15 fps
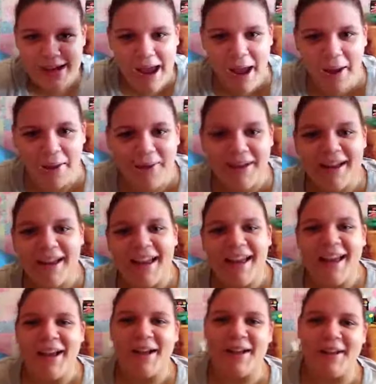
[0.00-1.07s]

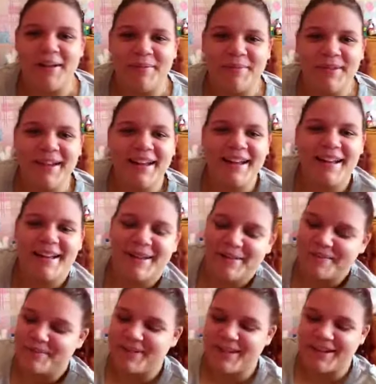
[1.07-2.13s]
now.
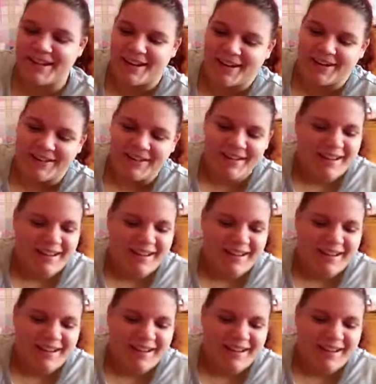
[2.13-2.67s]
but you know.